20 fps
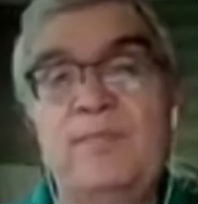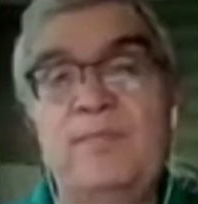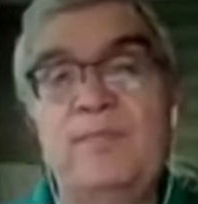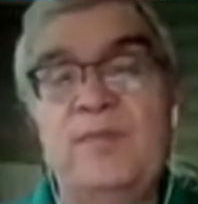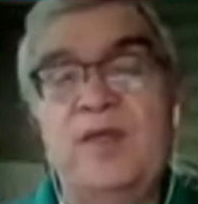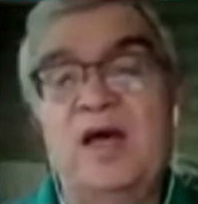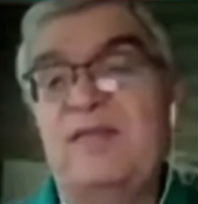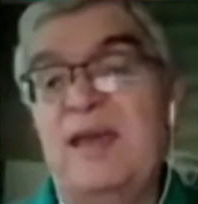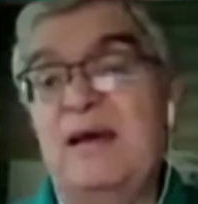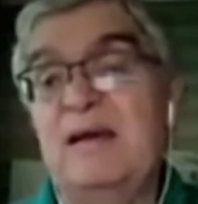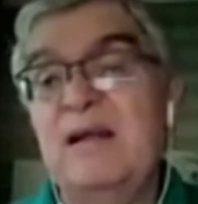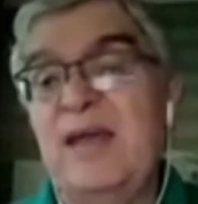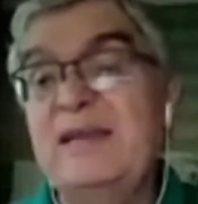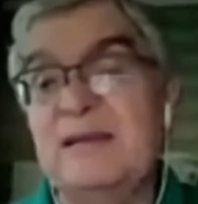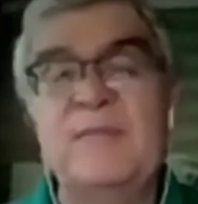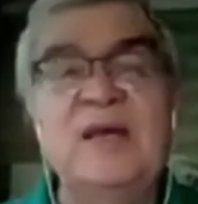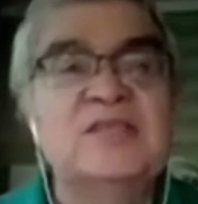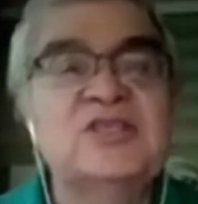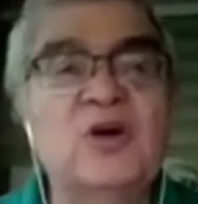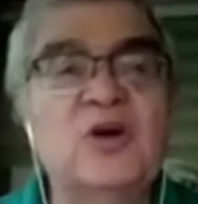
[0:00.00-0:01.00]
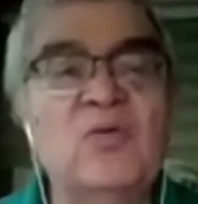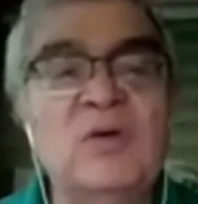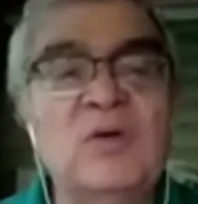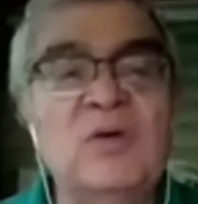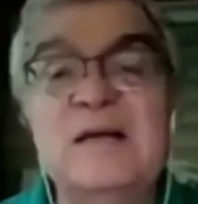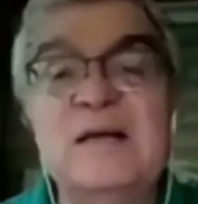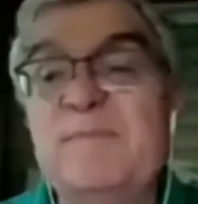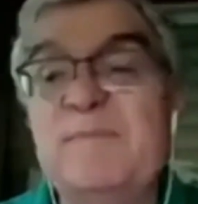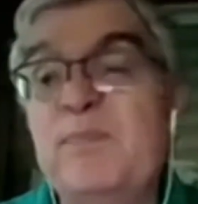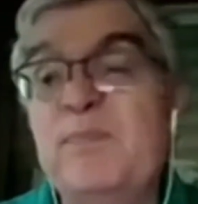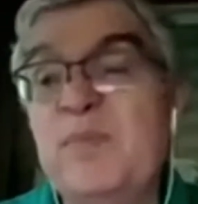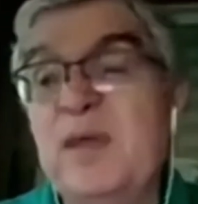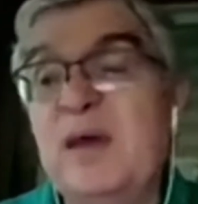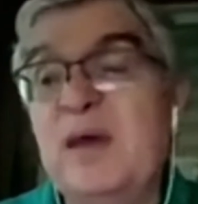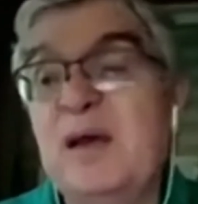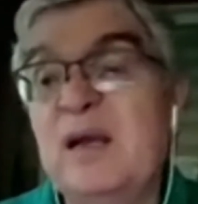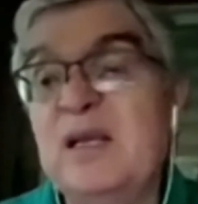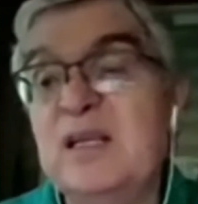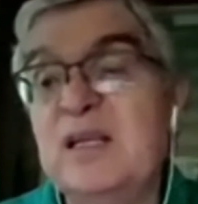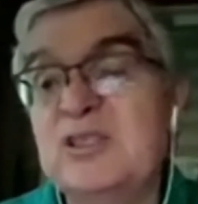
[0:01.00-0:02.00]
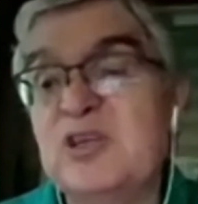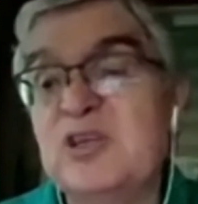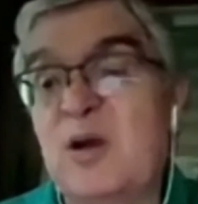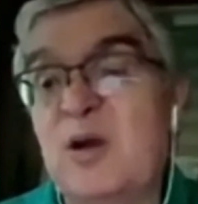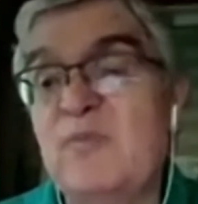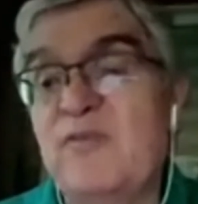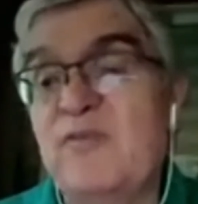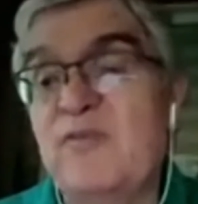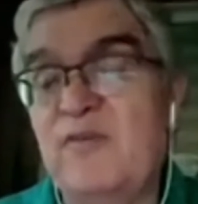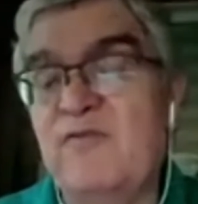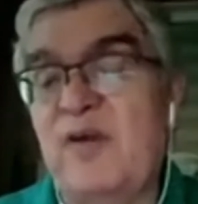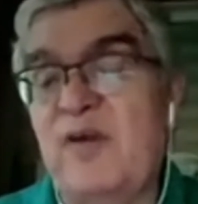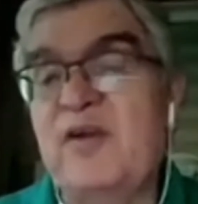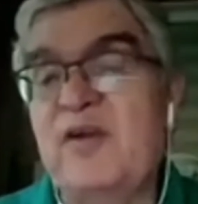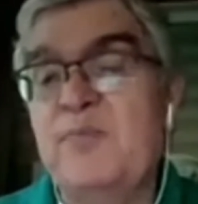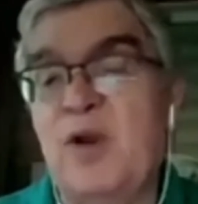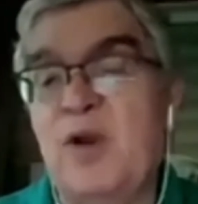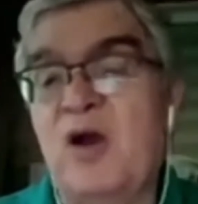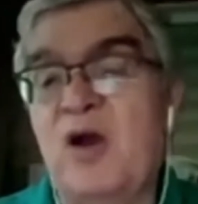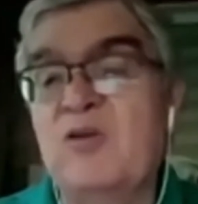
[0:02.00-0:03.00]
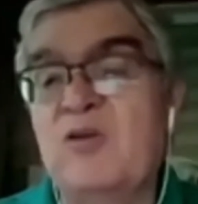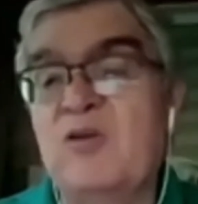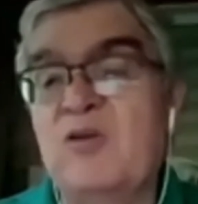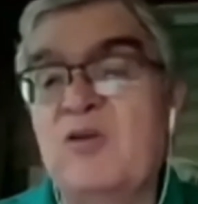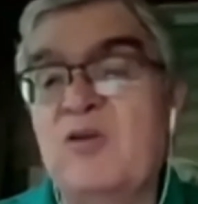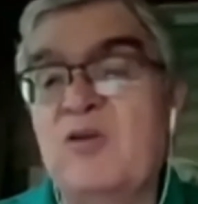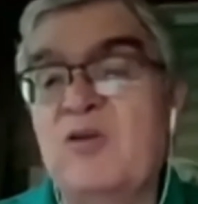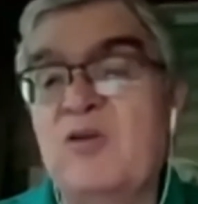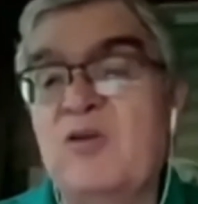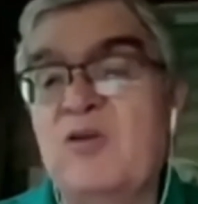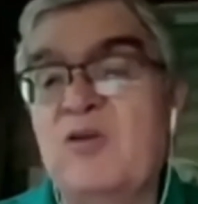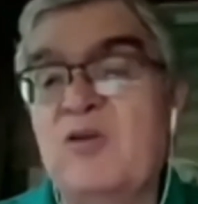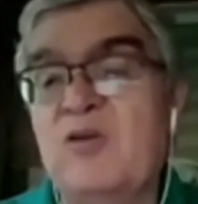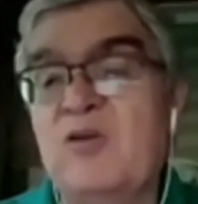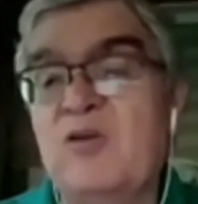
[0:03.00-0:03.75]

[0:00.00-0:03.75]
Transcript: So, so I'm very proud of my